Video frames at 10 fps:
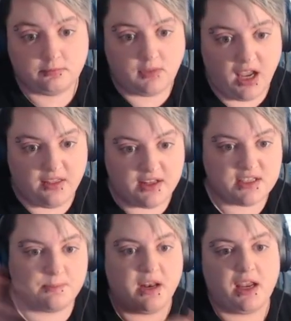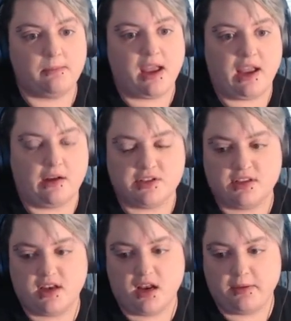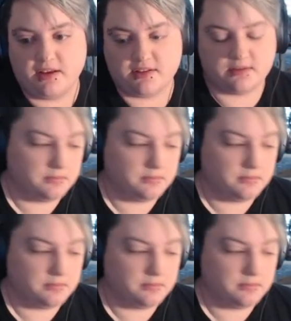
and then spitting it back out to the database.